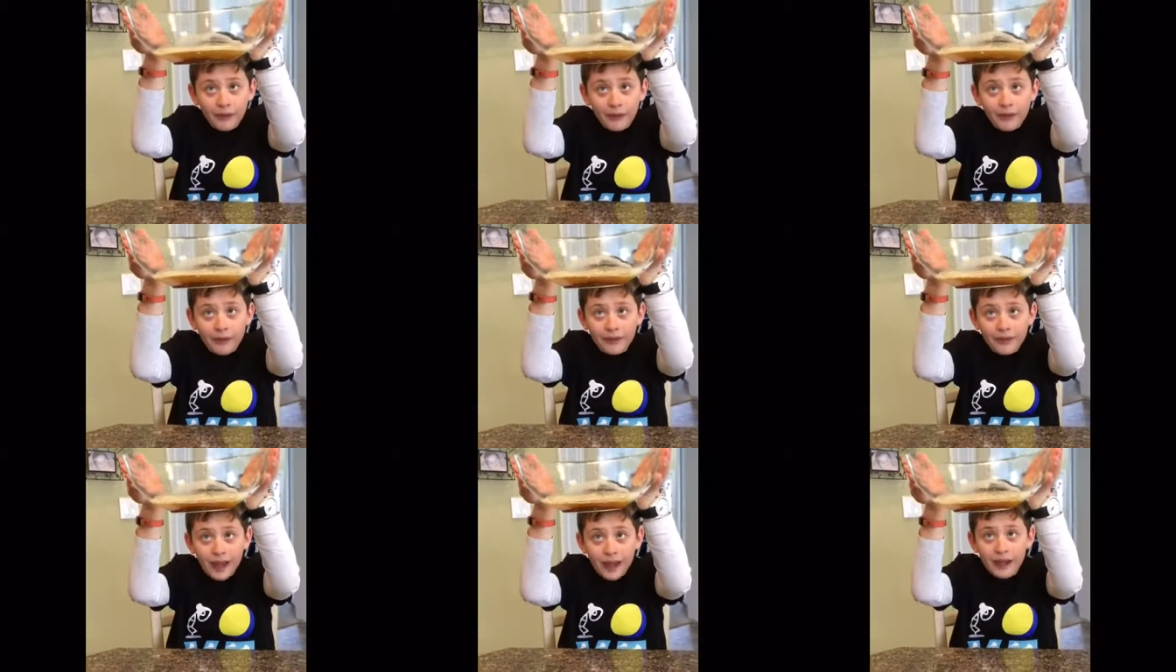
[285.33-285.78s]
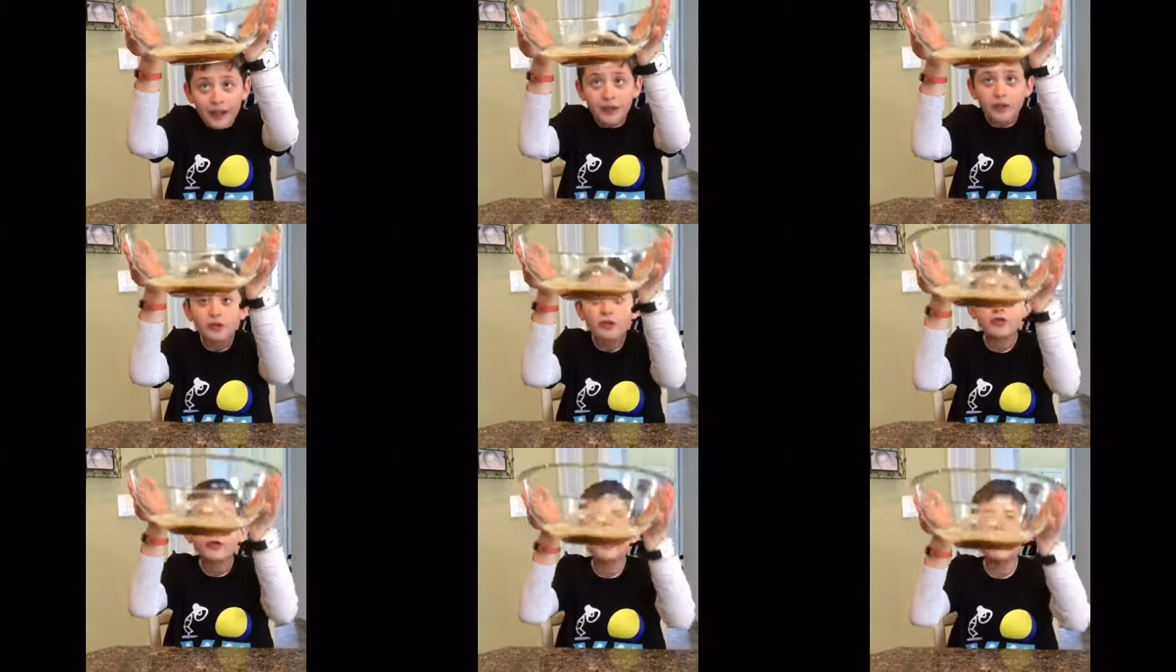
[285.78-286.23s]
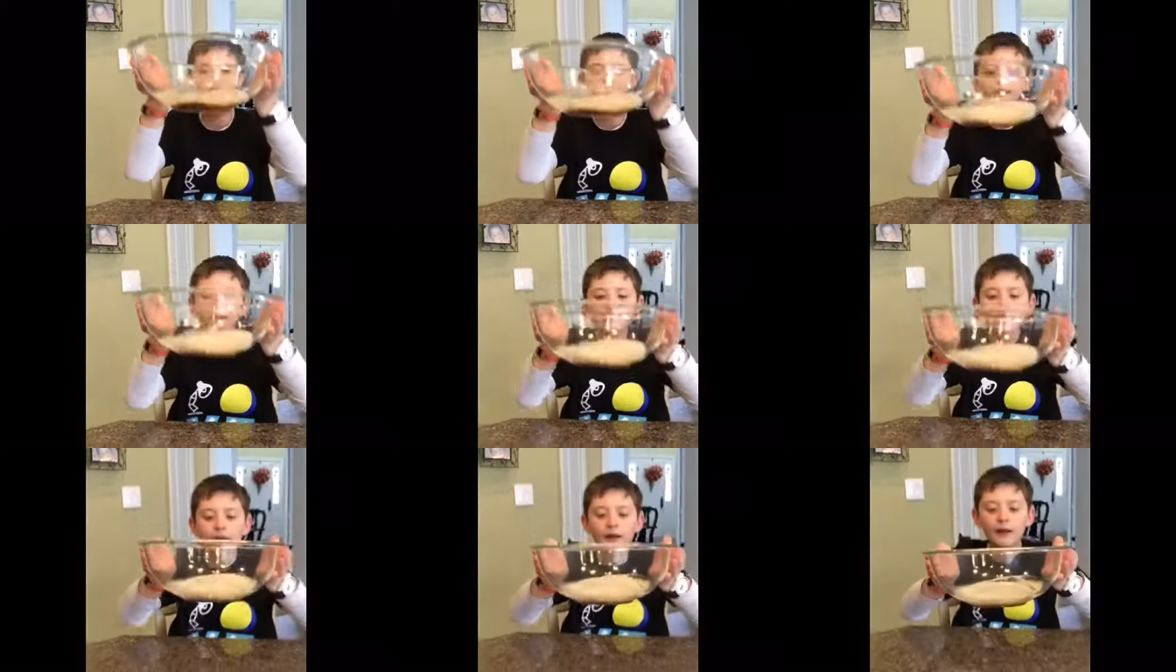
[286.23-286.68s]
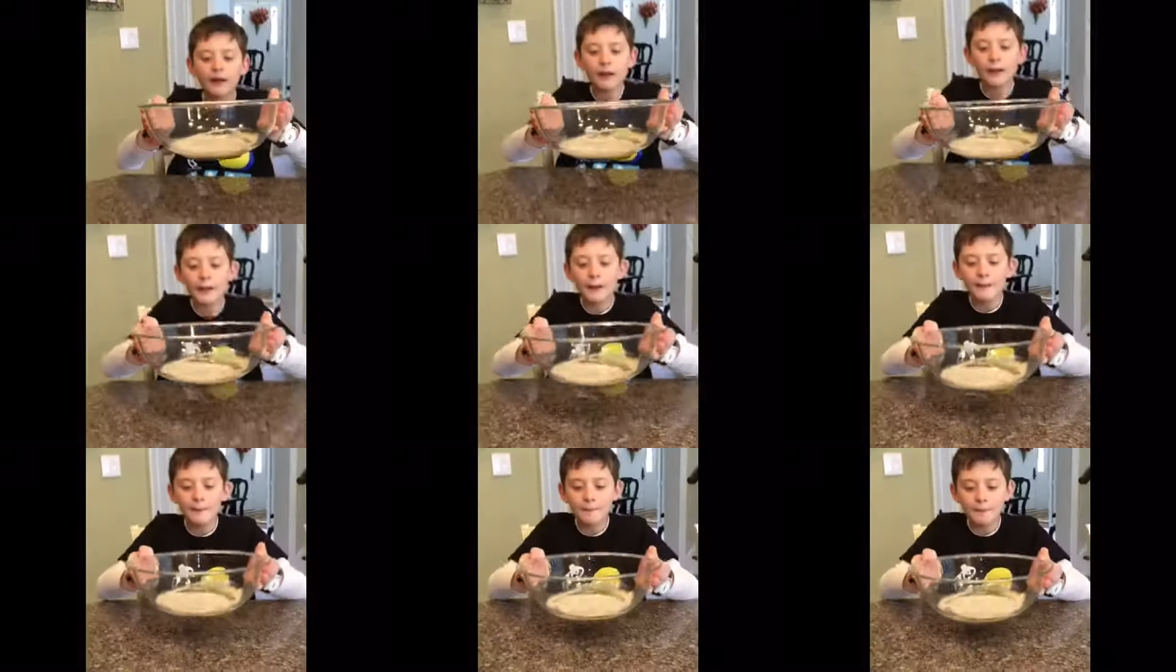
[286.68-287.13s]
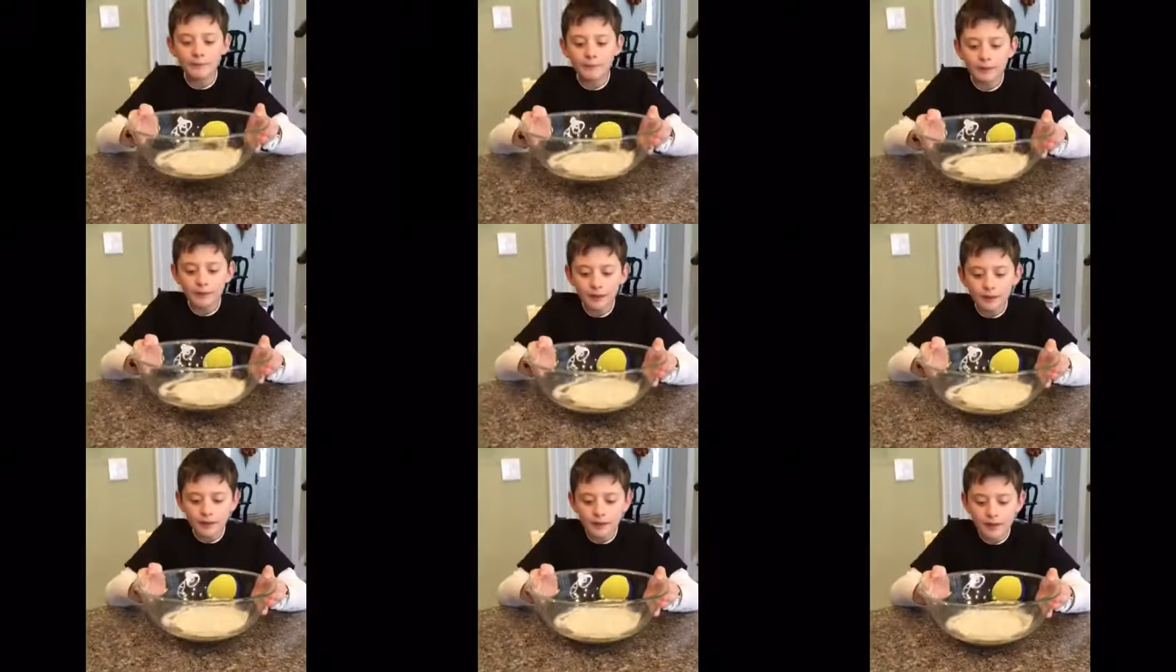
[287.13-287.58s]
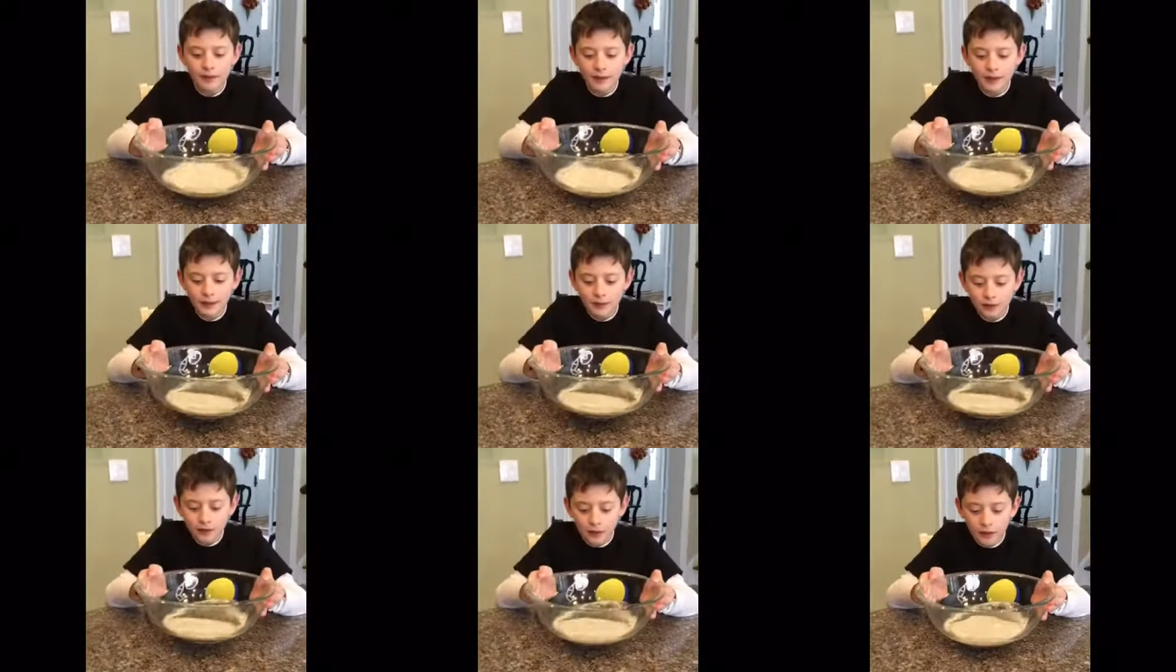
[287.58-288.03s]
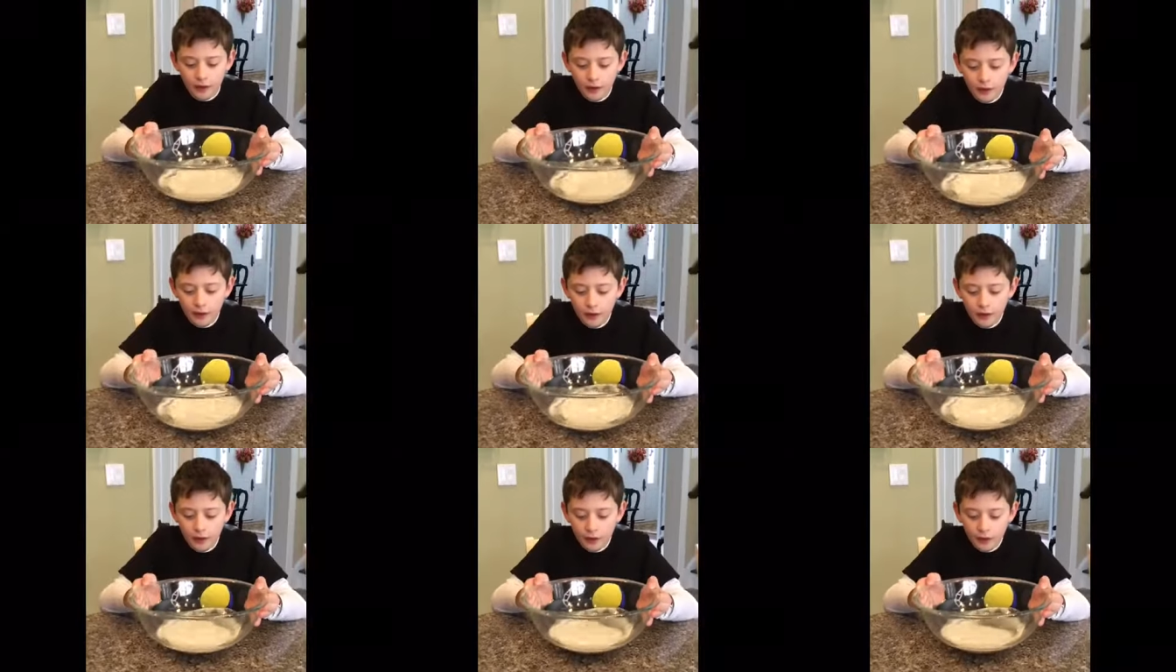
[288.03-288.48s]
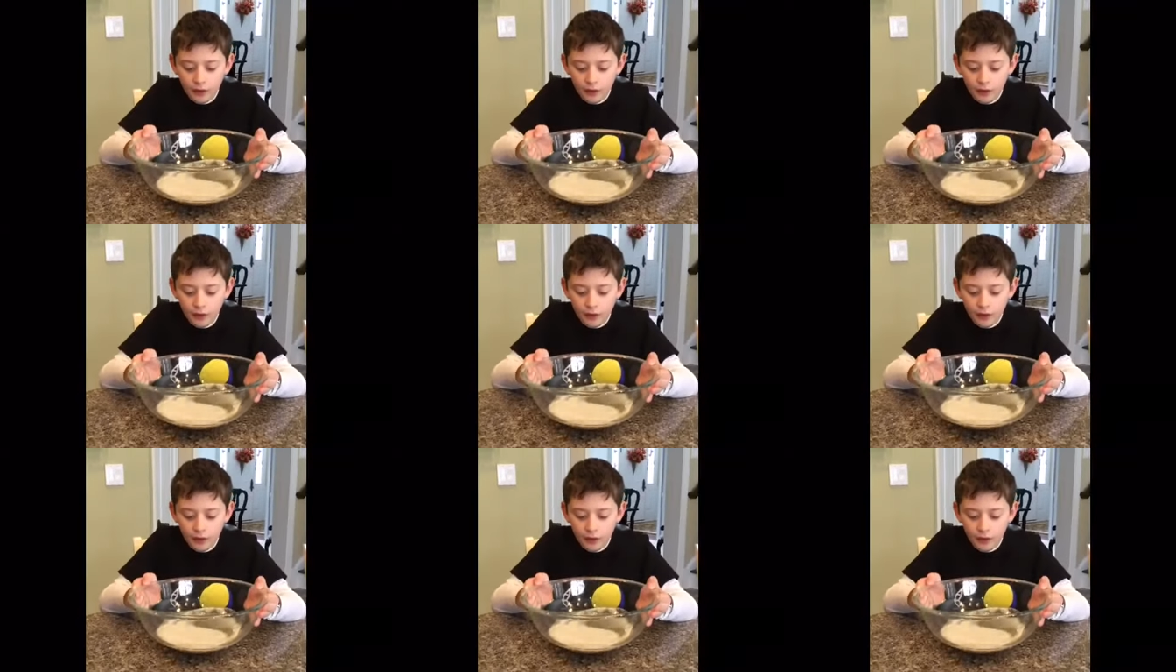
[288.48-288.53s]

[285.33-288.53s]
Isn't that interesting? See, look,